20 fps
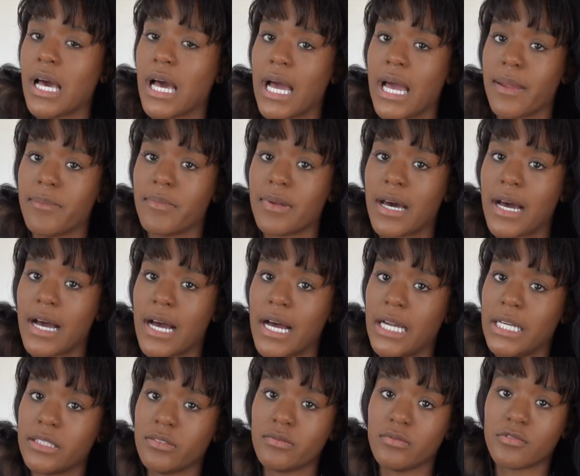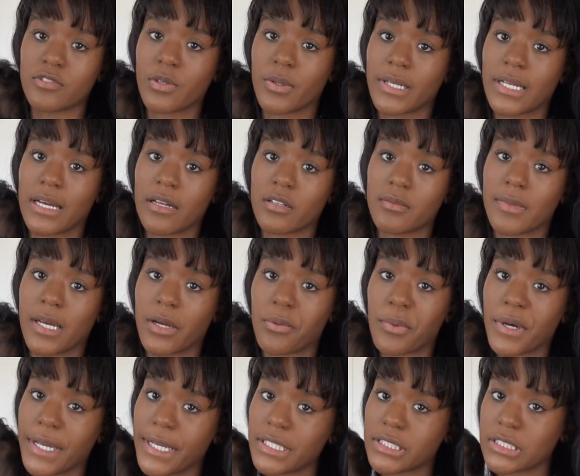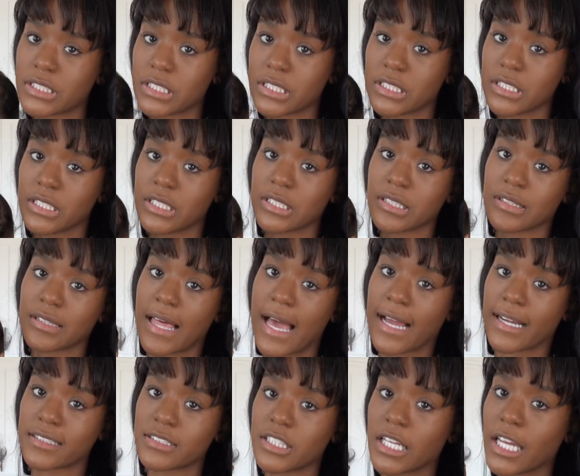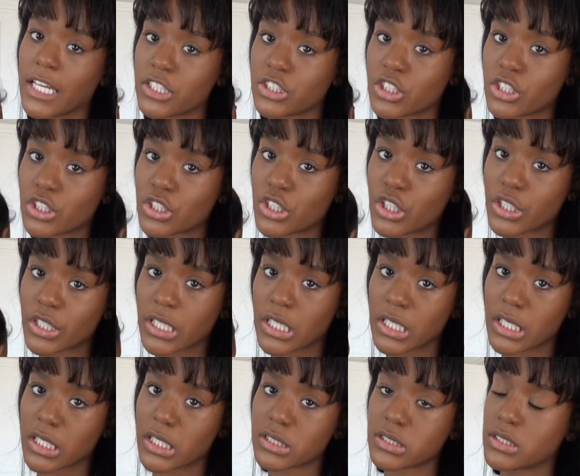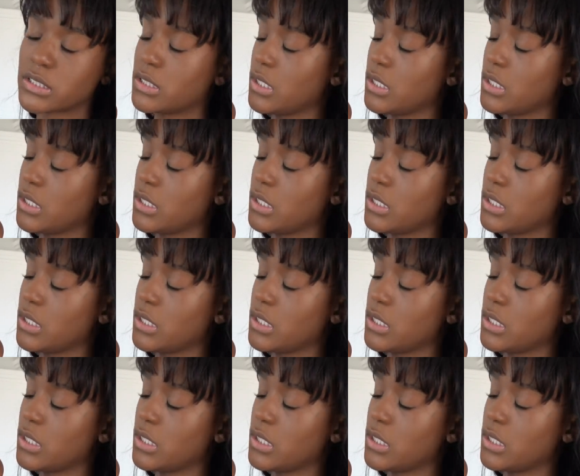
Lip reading: I'm not going out of my way to eat lactation cookies.